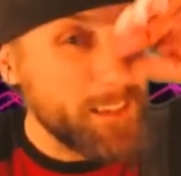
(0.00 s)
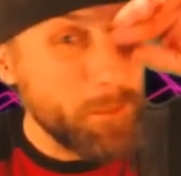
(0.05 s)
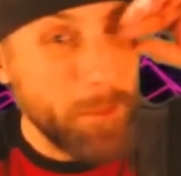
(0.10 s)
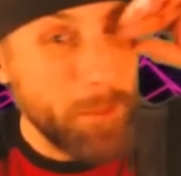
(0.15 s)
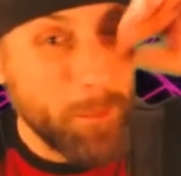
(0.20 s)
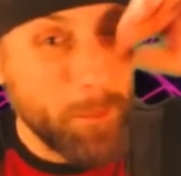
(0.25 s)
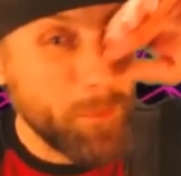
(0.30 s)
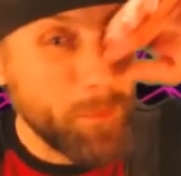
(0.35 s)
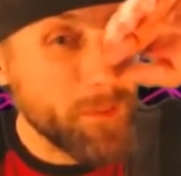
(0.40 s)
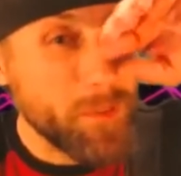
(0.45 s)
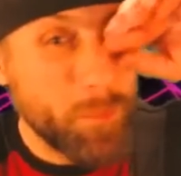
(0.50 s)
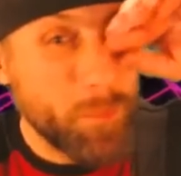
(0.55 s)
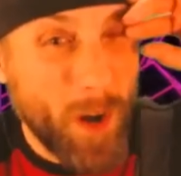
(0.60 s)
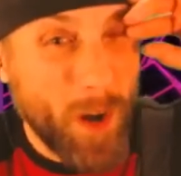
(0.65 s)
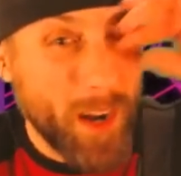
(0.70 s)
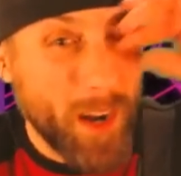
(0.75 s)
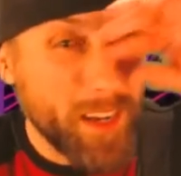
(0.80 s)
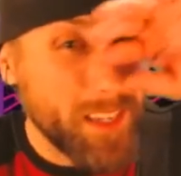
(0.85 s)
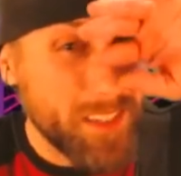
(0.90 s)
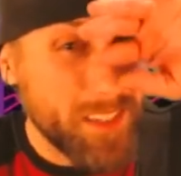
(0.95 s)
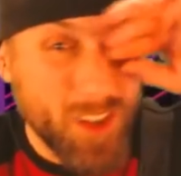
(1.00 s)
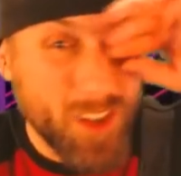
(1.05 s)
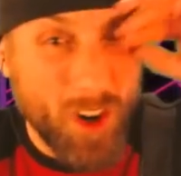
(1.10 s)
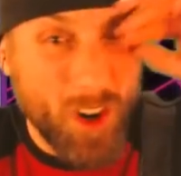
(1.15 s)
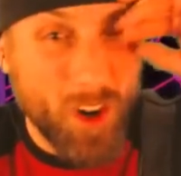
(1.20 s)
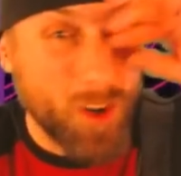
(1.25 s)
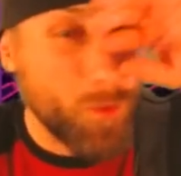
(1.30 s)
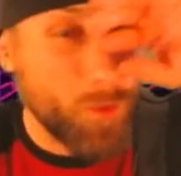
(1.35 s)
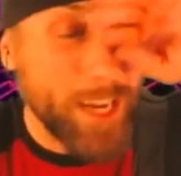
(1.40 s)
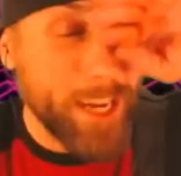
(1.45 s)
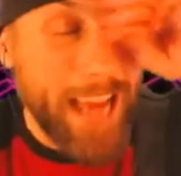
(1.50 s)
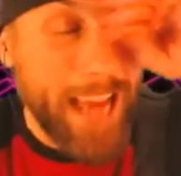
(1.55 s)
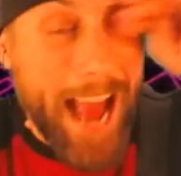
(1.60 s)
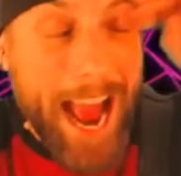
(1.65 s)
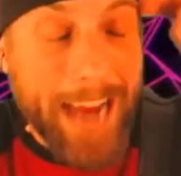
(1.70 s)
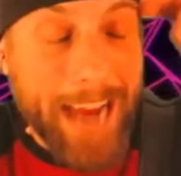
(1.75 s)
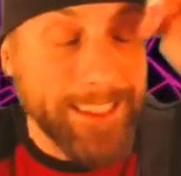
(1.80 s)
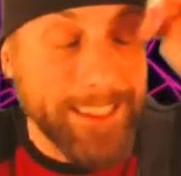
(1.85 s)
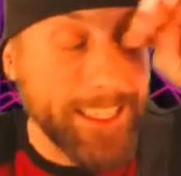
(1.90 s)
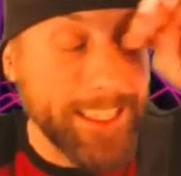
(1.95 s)
People's bodies are
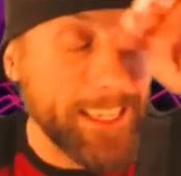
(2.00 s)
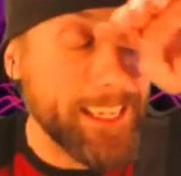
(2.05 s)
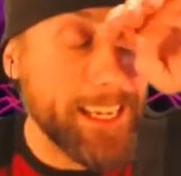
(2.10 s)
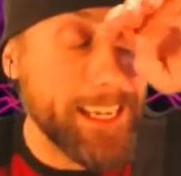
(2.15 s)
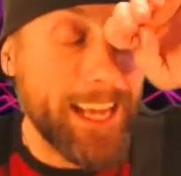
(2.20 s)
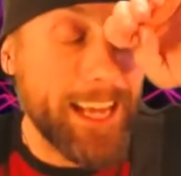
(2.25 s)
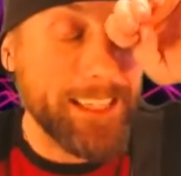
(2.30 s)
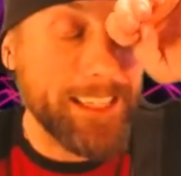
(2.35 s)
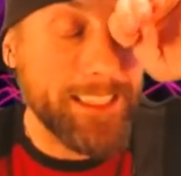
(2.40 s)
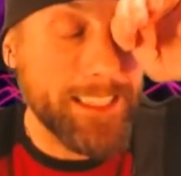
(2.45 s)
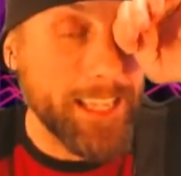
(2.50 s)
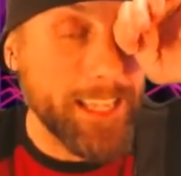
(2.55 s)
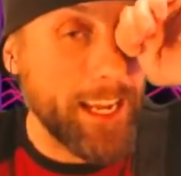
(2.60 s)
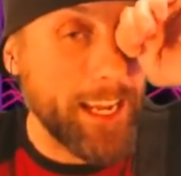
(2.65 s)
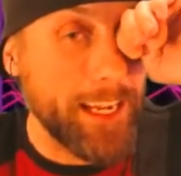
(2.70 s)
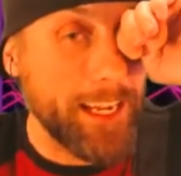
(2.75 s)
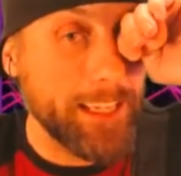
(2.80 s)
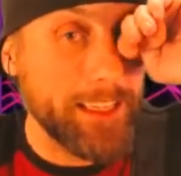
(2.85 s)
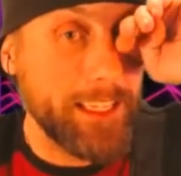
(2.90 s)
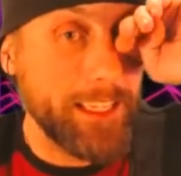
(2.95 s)
reacting and saying,